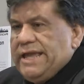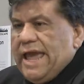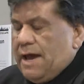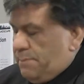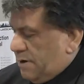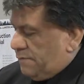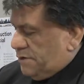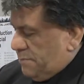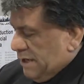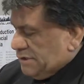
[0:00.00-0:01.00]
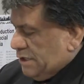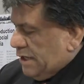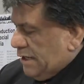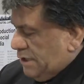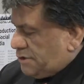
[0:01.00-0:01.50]
gap of
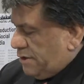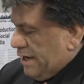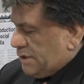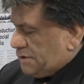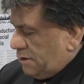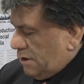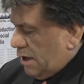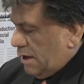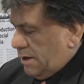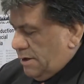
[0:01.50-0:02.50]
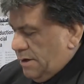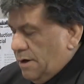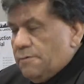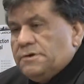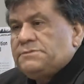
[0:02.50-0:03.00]
domestic and international law
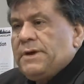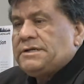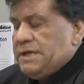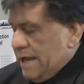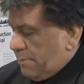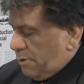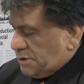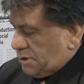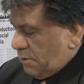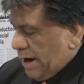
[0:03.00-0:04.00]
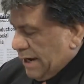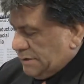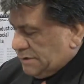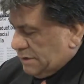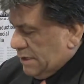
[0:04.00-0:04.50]
respecting Aboriginal
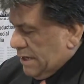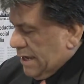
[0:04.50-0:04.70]
rights,